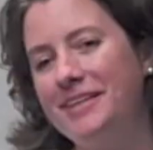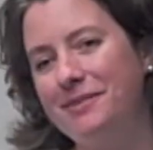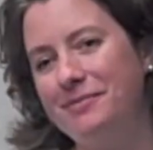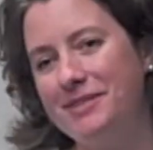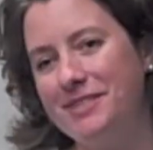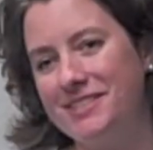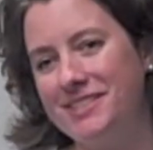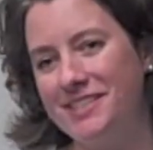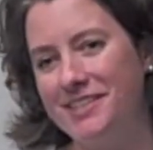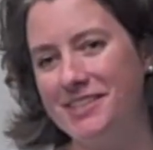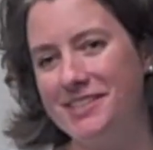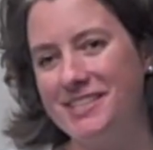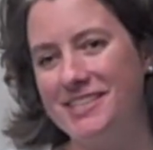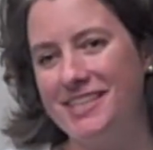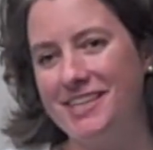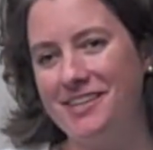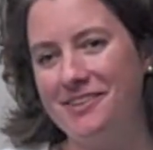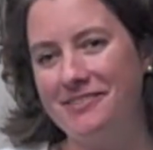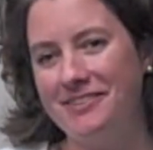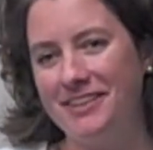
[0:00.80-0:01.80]
name is Sarah
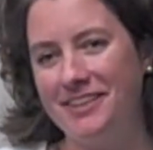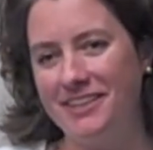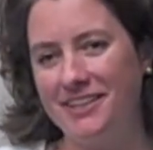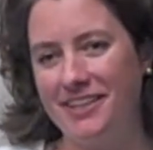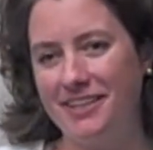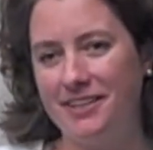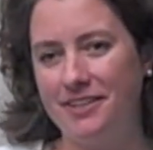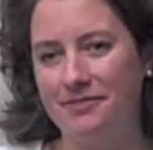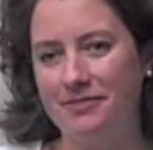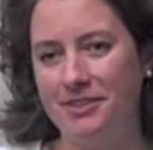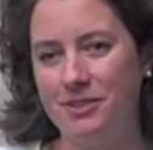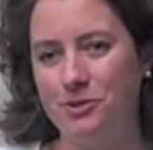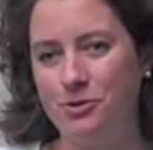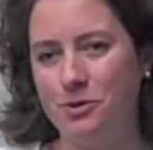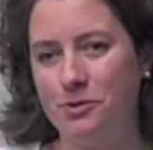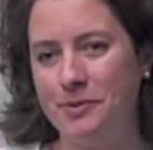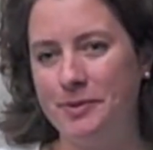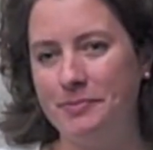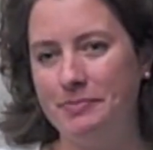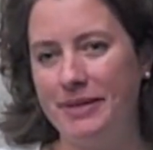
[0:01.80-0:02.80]
Sullivan and I live in
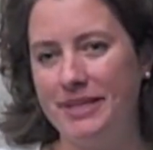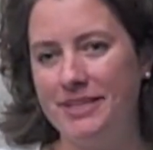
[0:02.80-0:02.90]
Norwood,